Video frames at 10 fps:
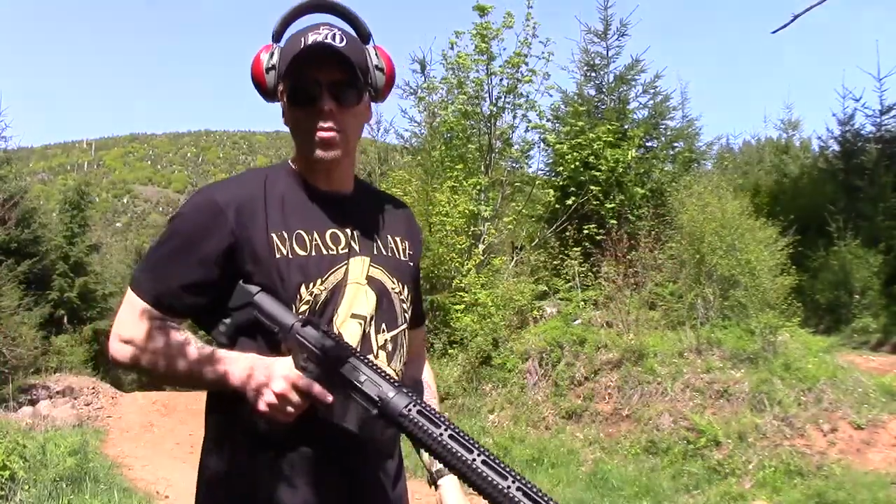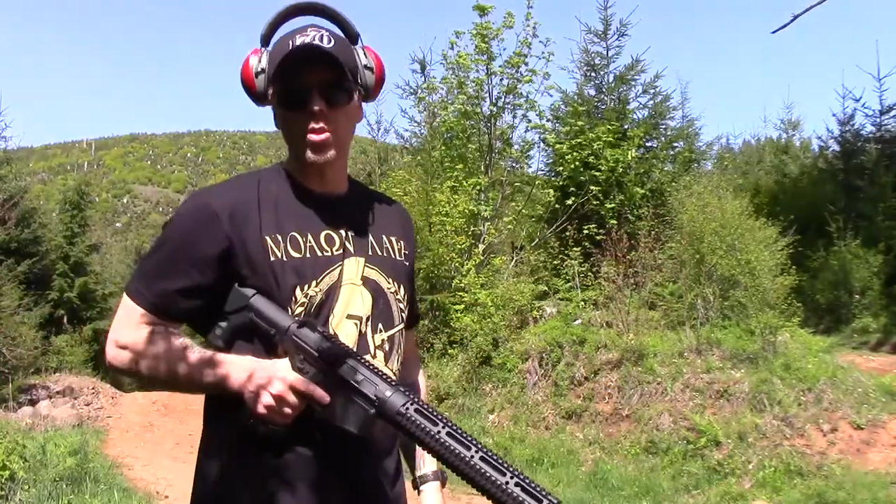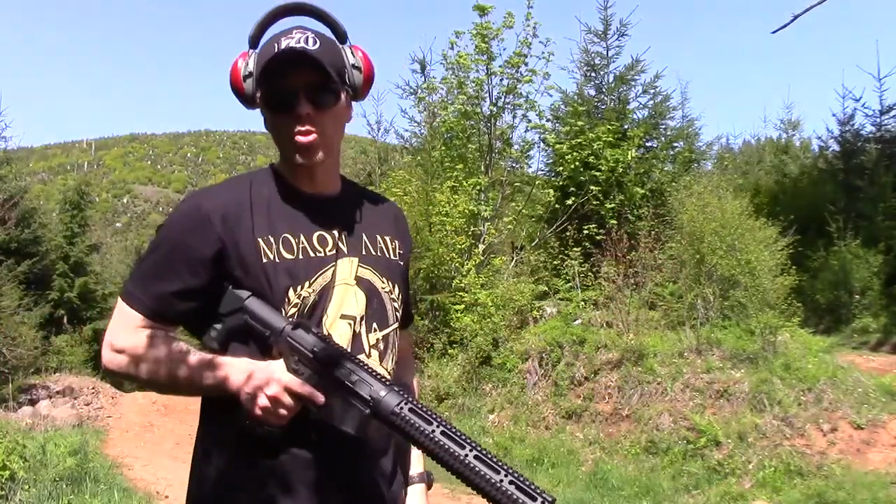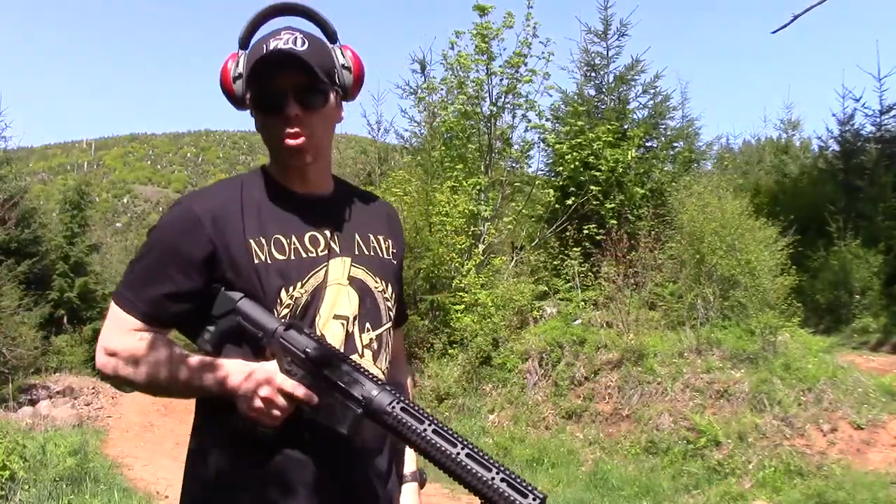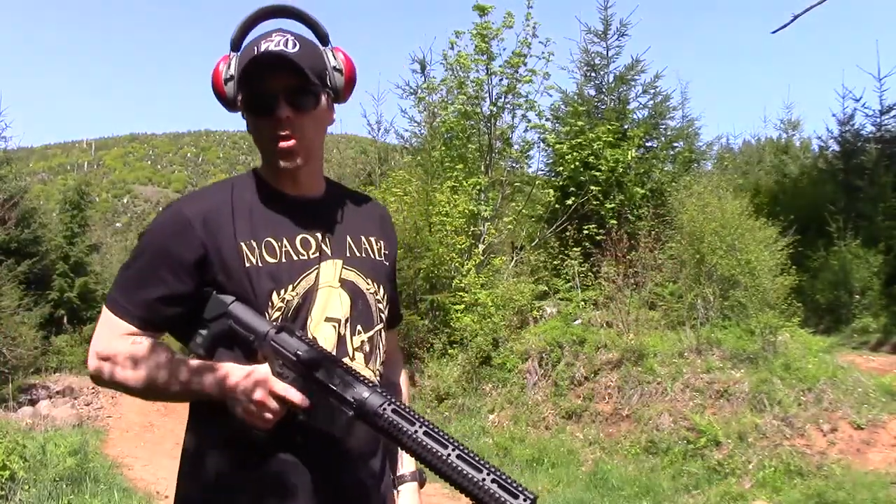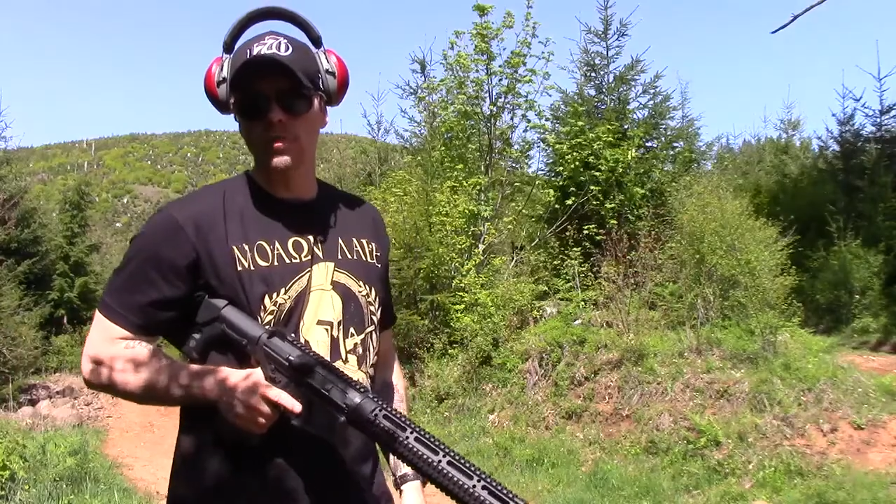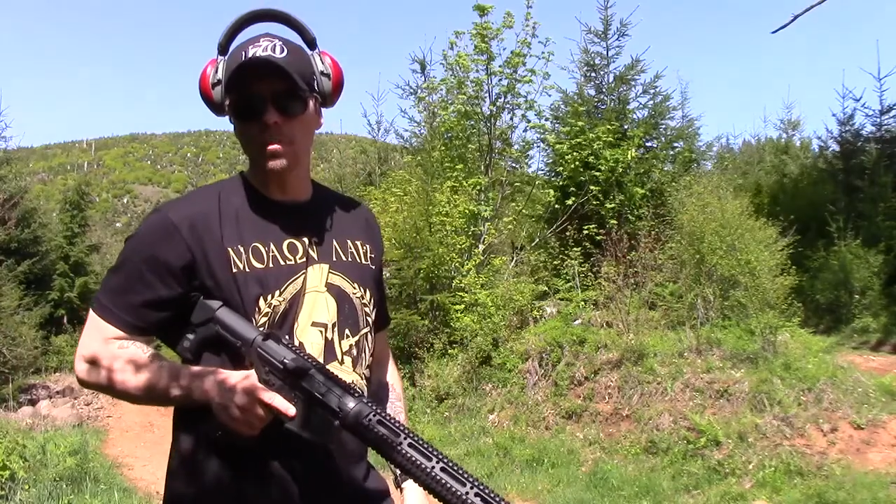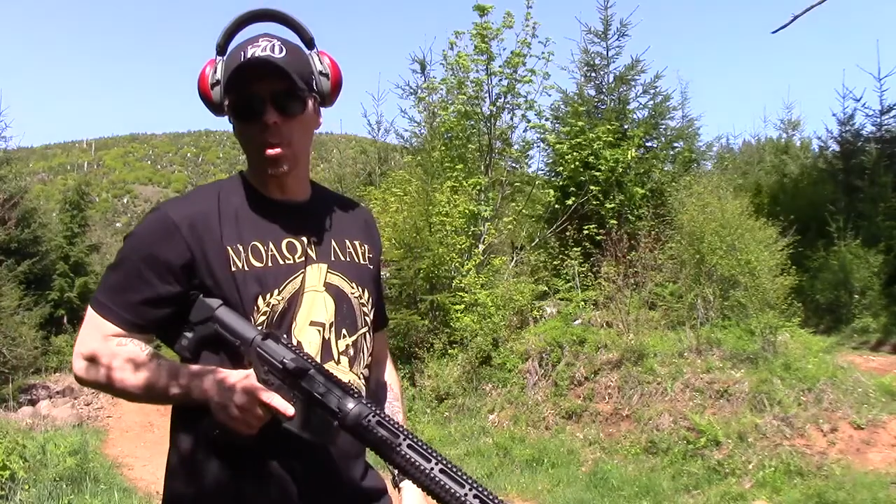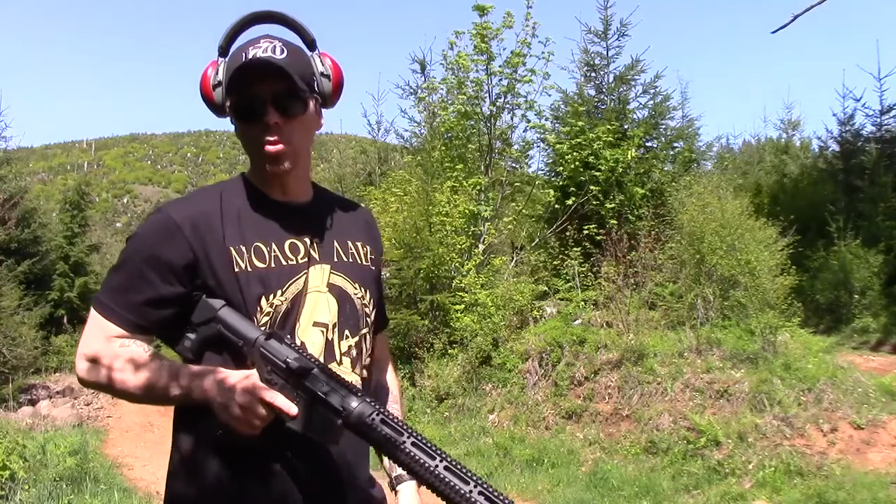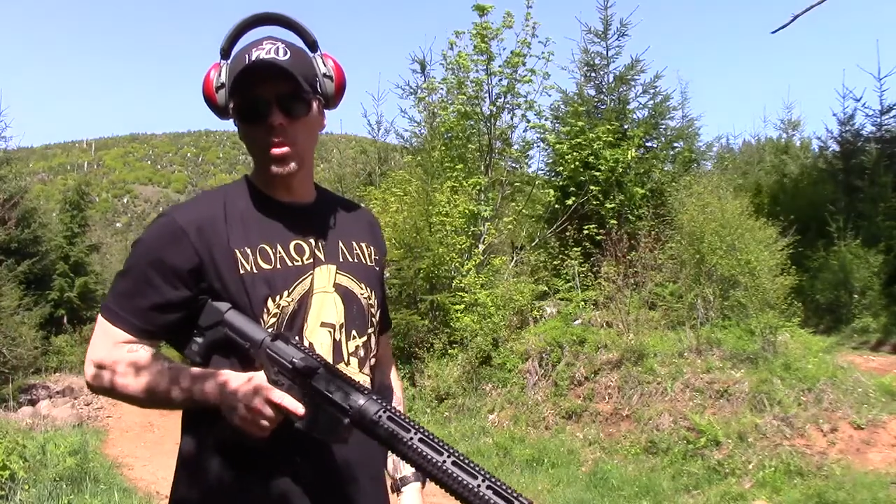and so you're going to have
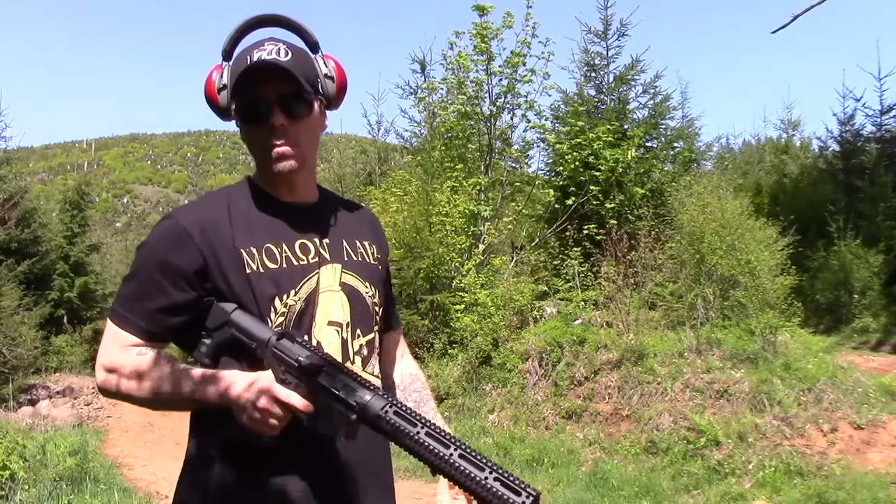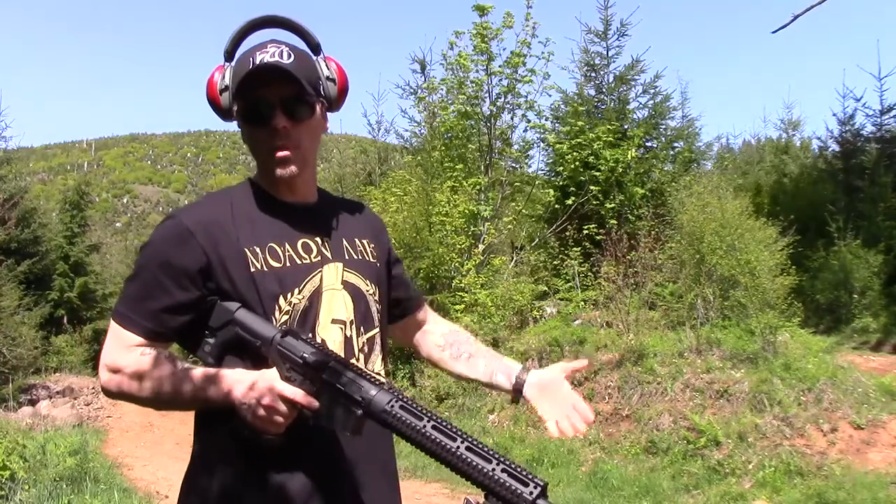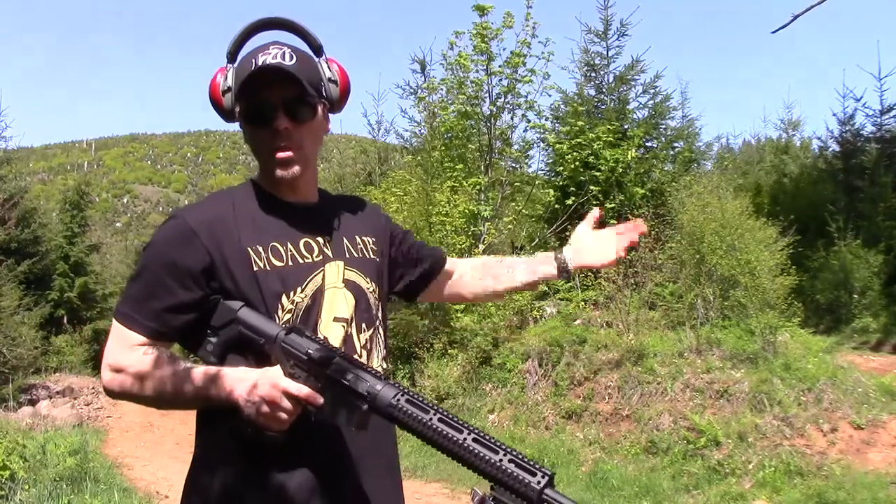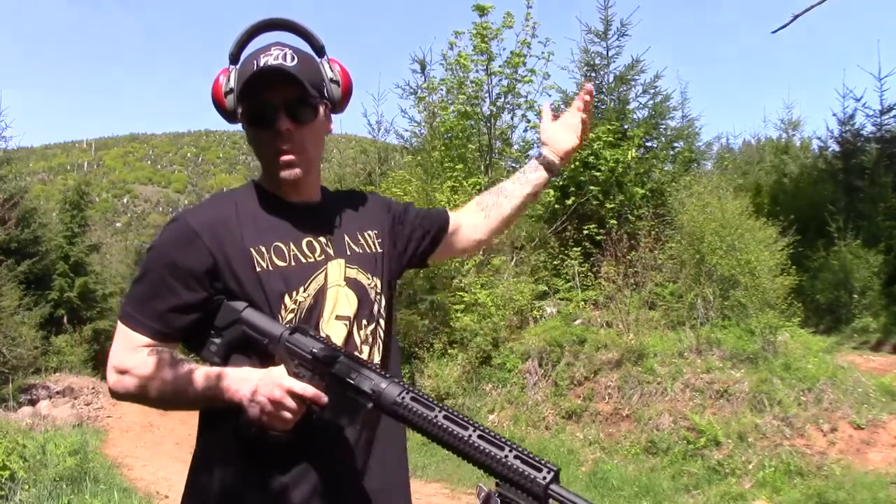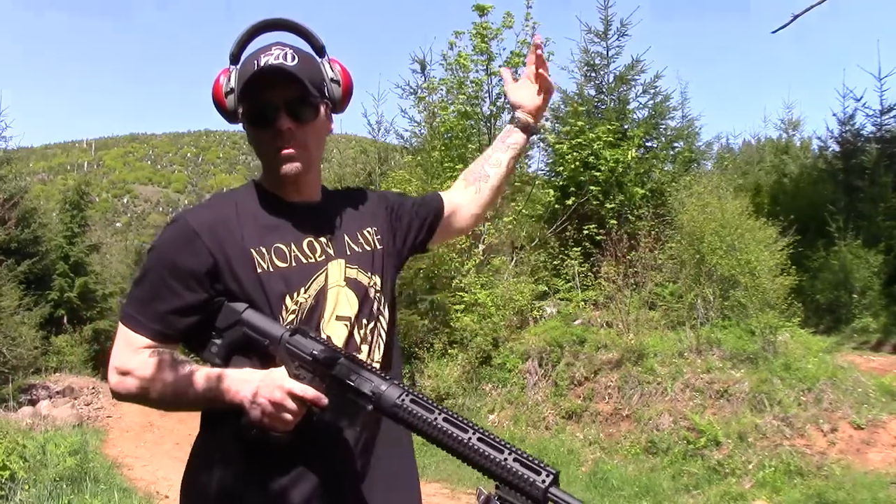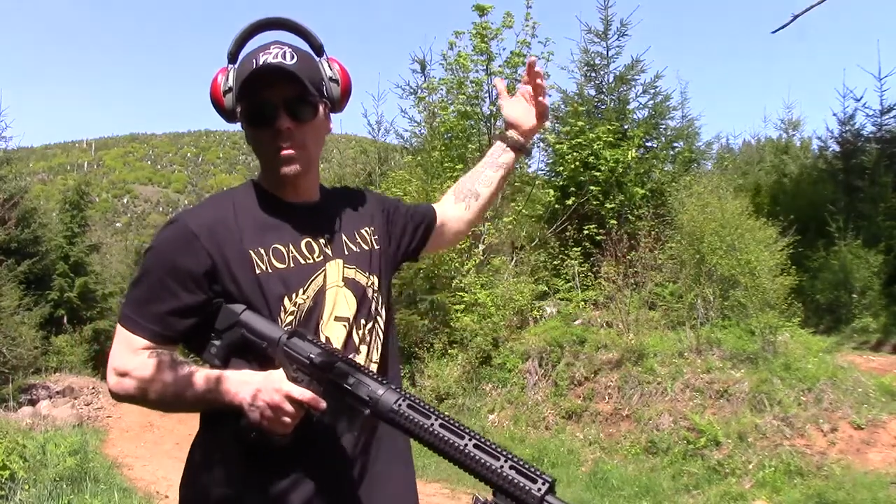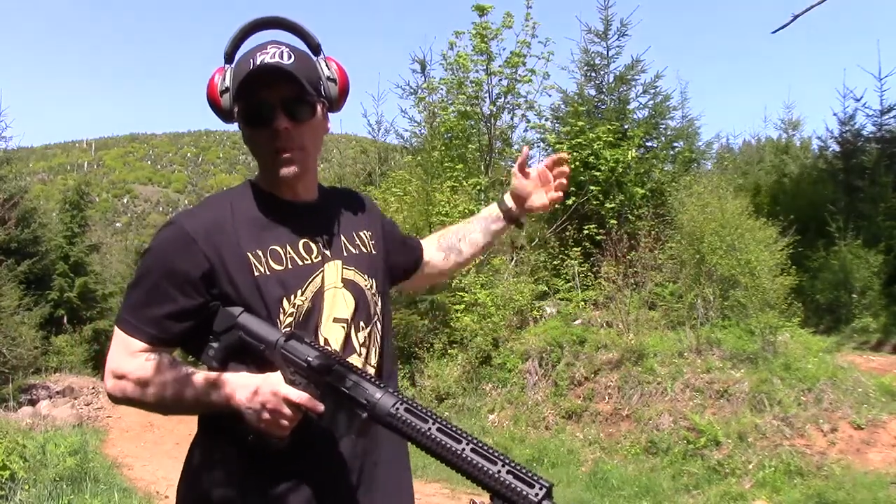to post up on top of a